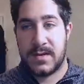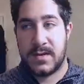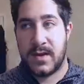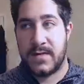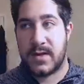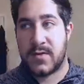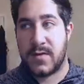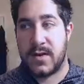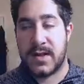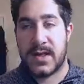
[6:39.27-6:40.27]
you have a
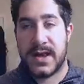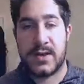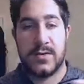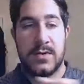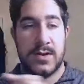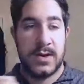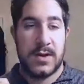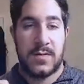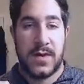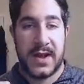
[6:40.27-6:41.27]
strong cycle,
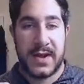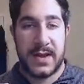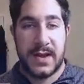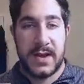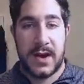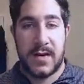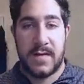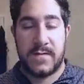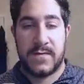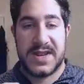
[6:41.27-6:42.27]
right, of
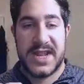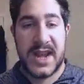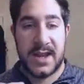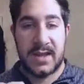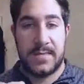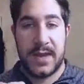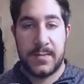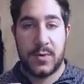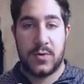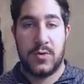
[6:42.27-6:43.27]
retaining people
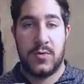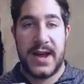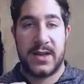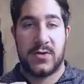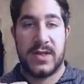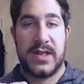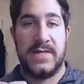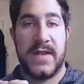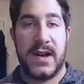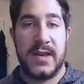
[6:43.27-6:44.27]
who actually see
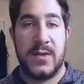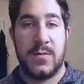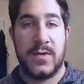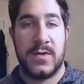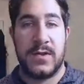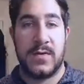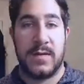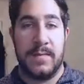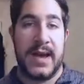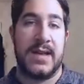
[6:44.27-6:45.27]
value in what they're doing
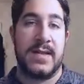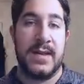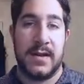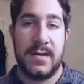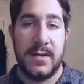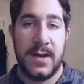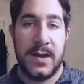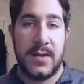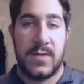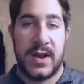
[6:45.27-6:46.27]
past a year,
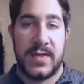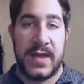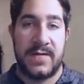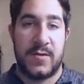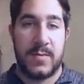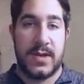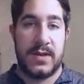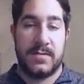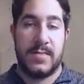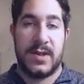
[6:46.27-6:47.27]
right? The average
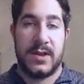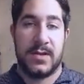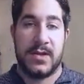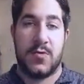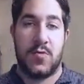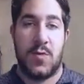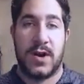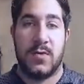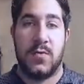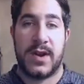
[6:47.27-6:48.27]
millennial doesn't want to
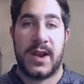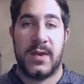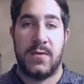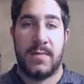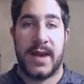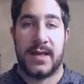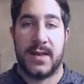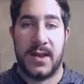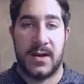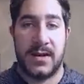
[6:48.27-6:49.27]
work anywhere past a
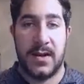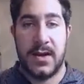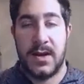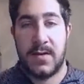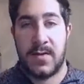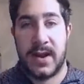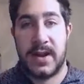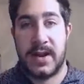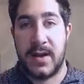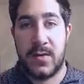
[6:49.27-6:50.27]
year, right?
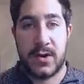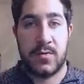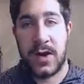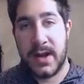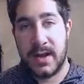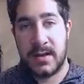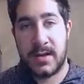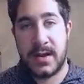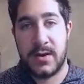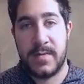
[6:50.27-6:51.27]
And I wonder why,
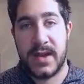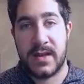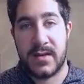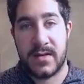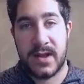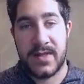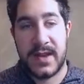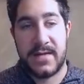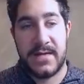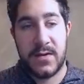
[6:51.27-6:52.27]
because there's not that
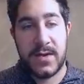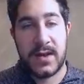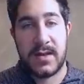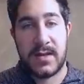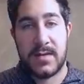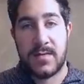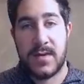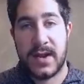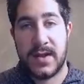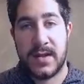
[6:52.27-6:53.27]
focus,
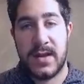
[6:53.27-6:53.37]
right?